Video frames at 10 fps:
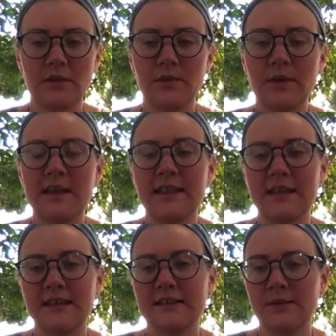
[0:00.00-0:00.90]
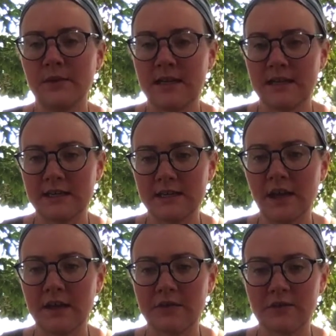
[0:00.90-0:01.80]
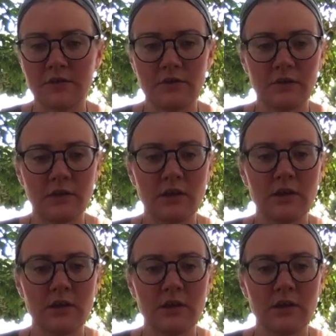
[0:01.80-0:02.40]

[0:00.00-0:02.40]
3 things that we can touch,